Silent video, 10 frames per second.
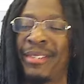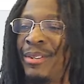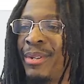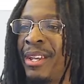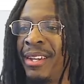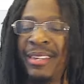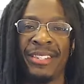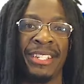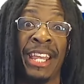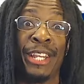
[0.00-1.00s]
so
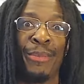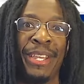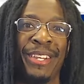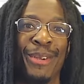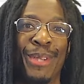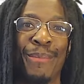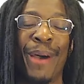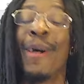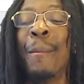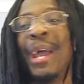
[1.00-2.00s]
she dead to me, you know what I'm
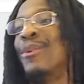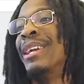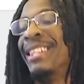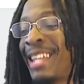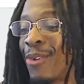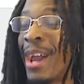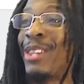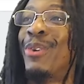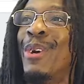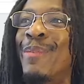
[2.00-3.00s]
talking about? But anyway, let's get right
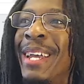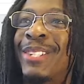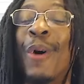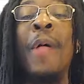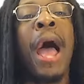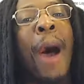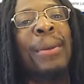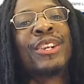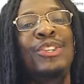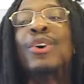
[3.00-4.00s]
to it, man. So I'm
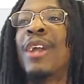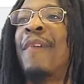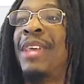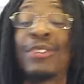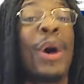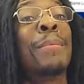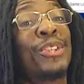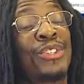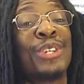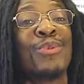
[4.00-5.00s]
gonna show y'all, that's why I'm
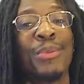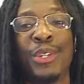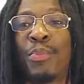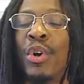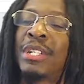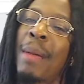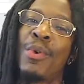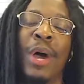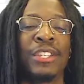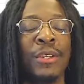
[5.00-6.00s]
interested in women's sports. I be
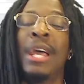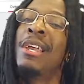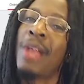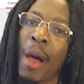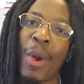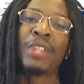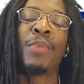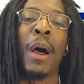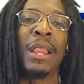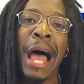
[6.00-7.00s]
watching, you know, I watch
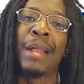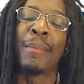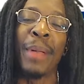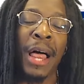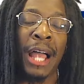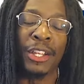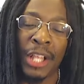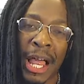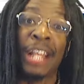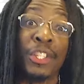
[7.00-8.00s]
a lot
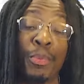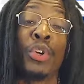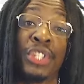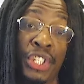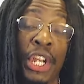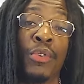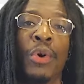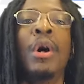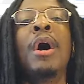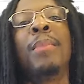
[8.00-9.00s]
of sports in
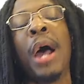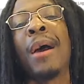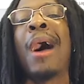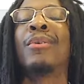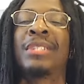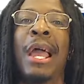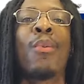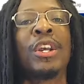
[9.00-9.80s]
general, but I would say I